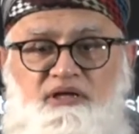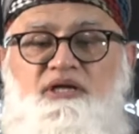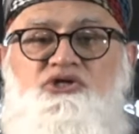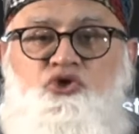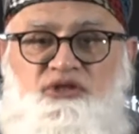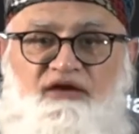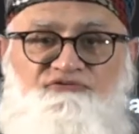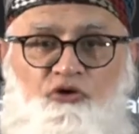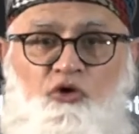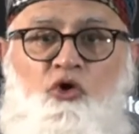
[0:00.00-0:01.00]
So
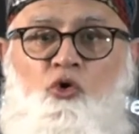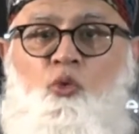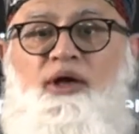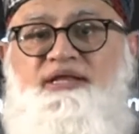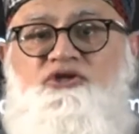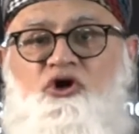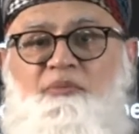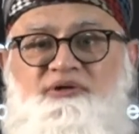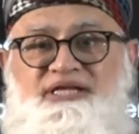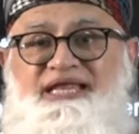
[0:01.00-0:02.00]
therefore, when they talk
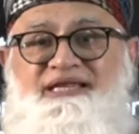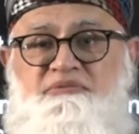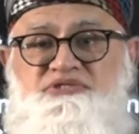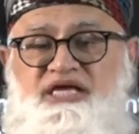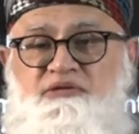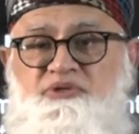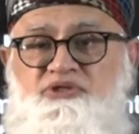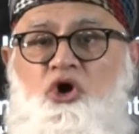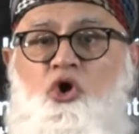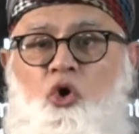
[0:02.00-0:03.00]
about an income statement
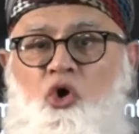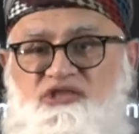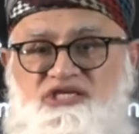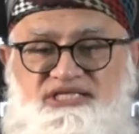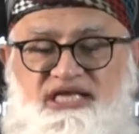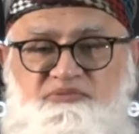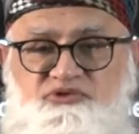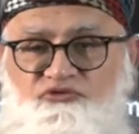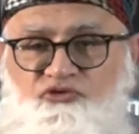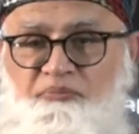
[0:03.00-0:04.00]
or the Statement
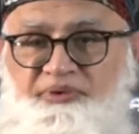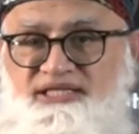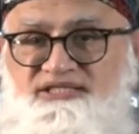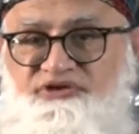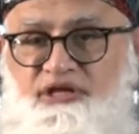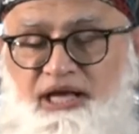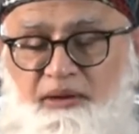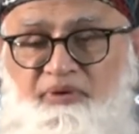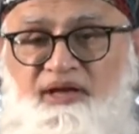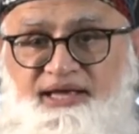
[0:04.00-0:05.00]
of Comprehensive
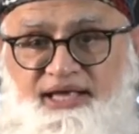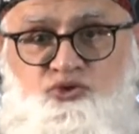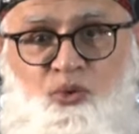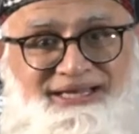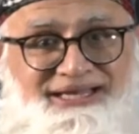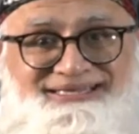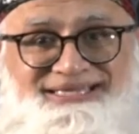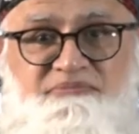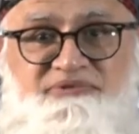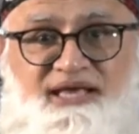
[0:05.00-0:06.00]
Income, it's one and the
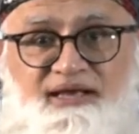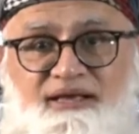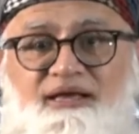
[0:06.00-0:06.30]
same thing.